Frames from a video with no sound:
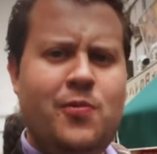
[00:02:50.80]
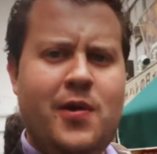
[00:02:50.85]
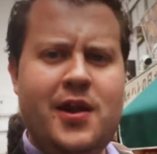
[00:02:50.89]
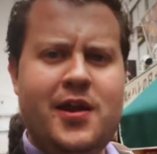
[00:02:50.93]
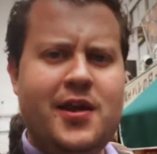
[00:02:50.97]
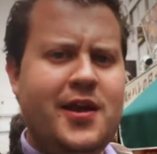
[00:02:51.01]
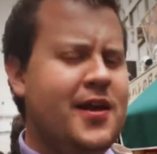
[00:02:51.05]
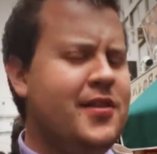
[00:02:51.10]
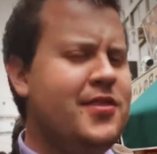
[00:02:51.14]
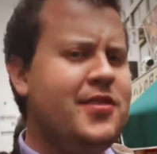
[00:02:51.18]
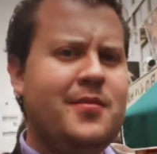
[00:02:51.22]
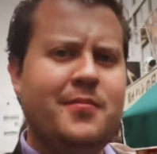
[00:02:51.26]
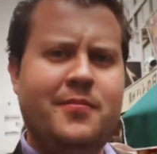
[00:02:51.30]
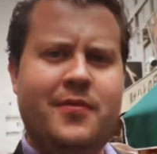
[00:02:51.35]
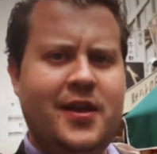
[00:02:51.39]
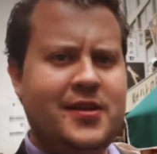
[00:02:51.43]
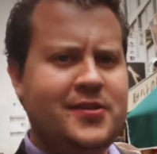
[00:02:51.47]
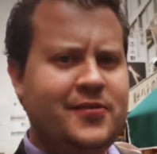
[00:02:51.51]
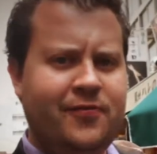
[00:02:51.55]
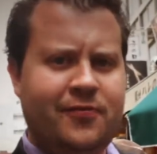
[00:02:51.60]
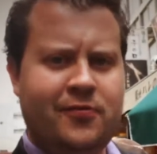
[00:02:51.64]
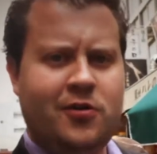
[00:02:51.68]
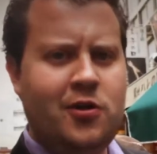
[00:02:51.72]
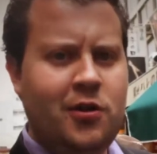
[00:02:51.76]
a way to get them
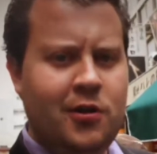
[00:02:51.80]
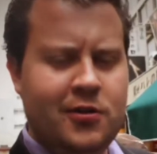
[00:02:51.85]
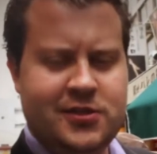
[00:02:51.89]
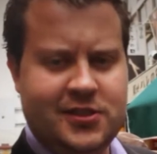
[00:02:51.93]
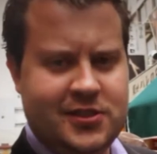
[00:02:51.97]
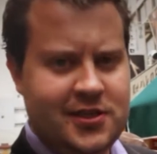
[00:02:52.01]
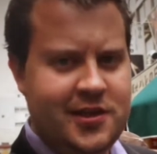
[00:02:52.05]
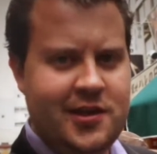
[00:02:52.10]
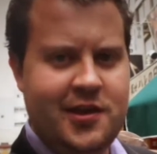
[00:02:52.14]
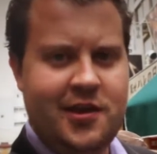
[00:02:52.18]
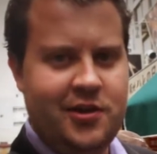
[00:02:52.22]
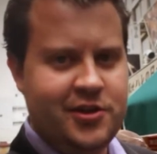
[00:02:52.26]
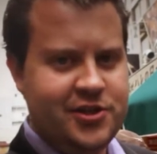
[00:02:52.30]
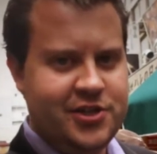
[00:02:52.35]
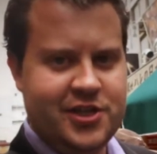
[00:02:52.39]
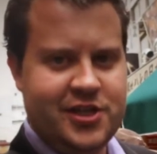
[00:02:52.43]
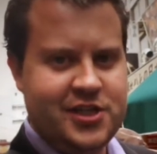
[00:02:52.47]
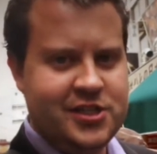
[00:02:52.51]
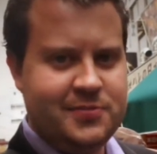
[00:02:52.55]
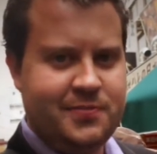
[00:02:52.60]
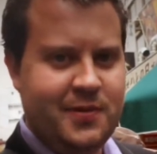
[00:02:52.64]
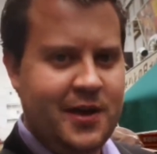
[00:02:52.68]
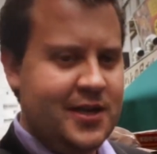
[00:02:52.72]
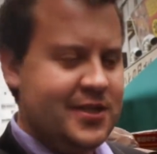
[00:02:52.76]
as close to the
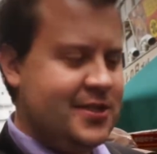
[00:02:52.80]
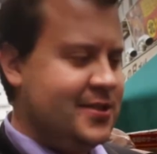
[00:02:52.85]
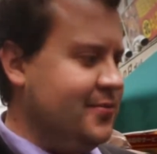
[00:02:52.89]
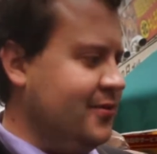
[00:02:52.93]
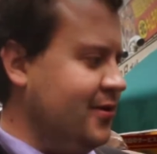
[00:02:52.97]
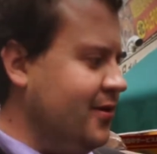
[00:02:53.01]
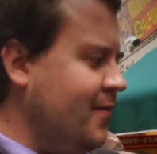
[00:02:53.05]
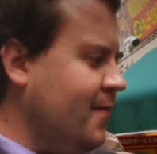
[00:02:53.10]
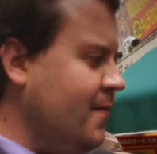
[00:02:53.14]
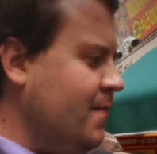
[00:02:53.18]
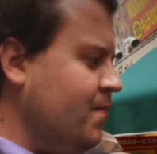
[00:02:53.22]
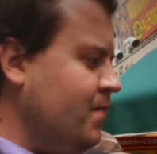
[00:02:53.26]
ocean as possible.